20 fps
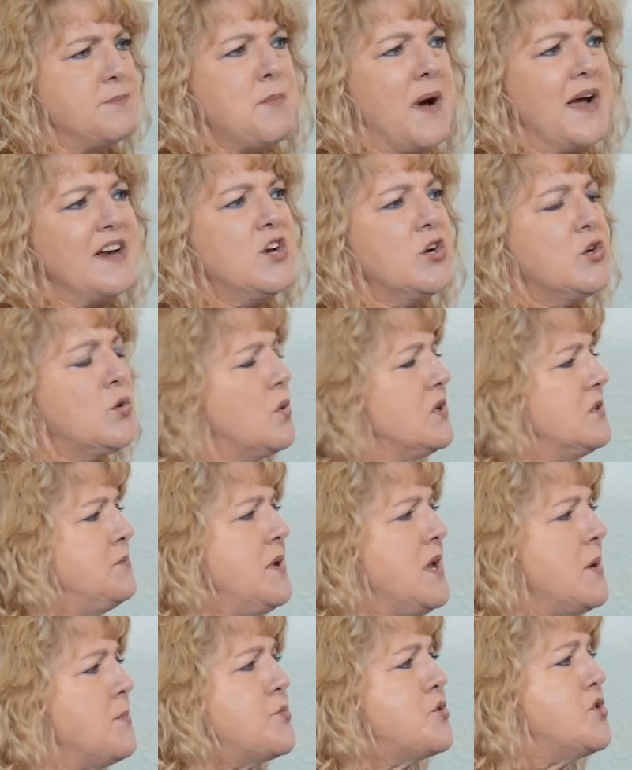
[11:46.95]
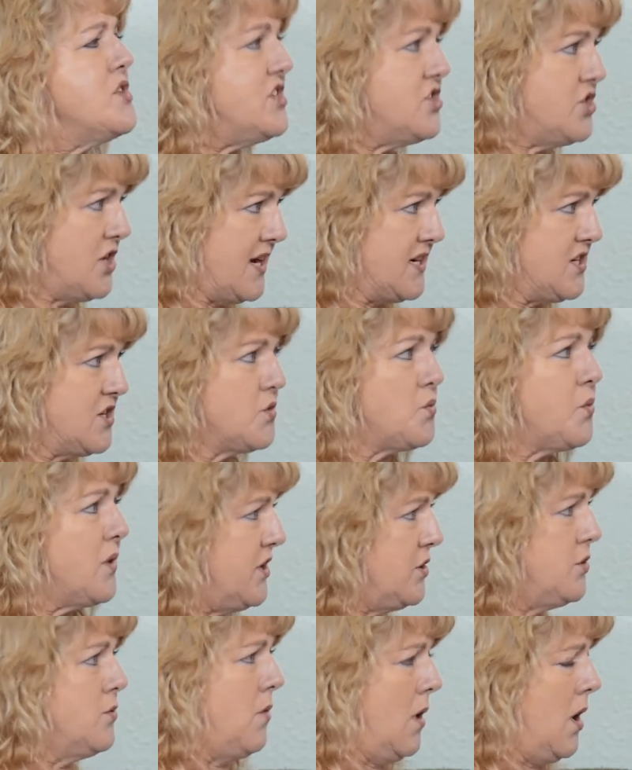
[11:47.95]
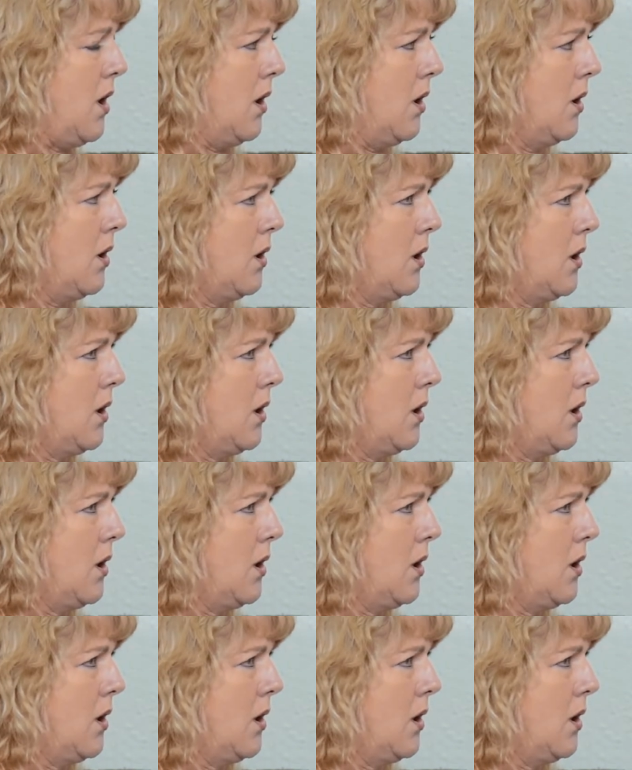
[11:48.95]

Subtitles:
might not always be appreciated where you are.